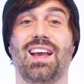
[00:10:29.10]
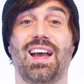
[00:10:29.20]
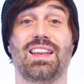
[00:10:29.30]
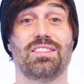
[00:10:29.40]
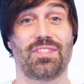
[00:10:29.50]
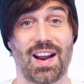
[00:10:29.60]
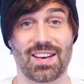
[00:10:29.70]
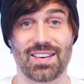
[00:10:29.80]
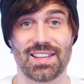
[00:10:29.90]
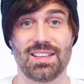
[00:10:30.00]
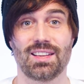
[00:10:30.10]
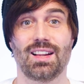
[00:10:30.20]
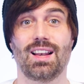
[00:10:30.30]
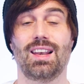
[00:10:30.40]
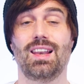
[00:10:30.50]
And finally,
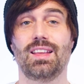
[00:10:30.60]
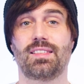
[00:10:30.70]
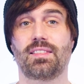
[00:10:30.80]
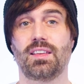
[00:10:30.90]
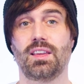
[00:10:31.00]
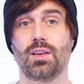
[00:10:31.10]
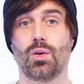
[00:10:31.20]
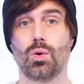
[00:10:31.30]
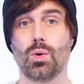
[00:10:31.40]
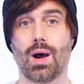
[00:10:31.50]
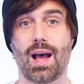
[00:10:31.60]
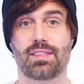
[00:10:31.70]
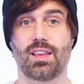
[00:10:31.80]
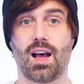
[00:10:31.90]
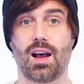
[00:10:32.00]
laisser au
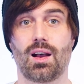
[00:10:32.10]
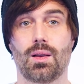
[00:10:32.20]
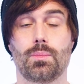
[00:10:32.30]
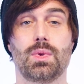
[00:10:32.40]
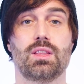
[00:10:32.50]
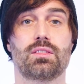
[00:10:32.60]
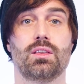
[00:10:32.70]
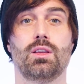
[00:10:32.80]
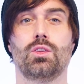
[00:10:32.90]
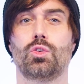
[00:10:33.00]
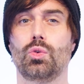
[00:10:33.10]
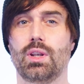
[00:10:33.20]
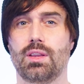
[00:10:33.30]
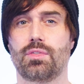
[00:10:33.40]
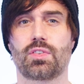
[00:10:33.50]
hasard means to
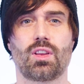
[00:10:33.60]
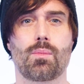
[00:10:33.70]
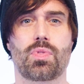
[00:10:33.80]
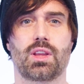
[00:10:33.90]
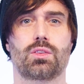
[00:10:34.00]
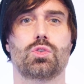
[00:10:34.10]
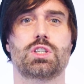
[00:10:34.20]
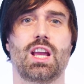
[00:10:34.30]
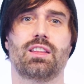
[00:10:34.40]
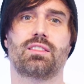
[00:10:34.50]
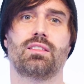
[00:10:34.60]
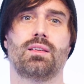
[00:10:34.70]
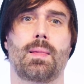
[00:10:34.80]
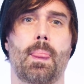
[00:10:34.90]
leave something to chance.